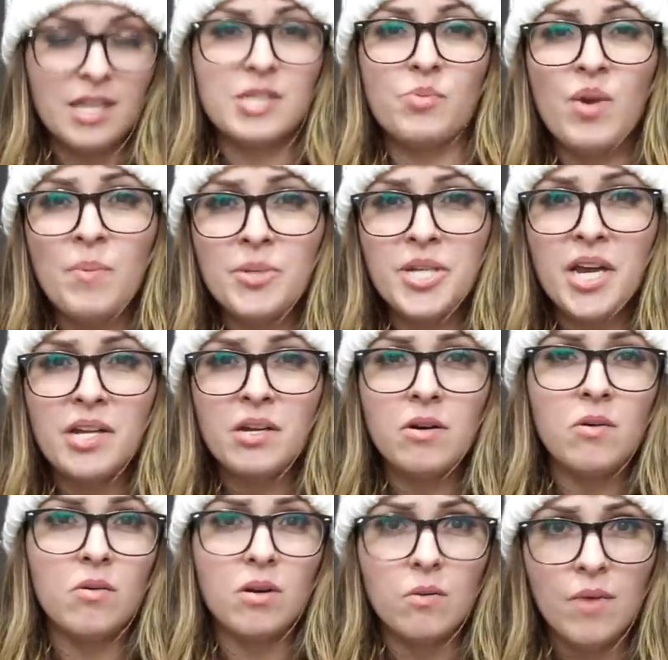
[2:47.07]
sweet
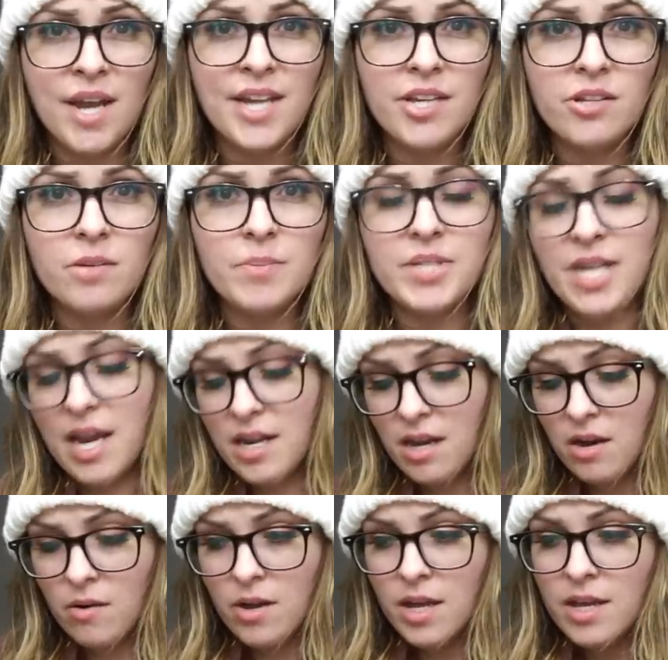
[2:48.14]
potato or a regular potato,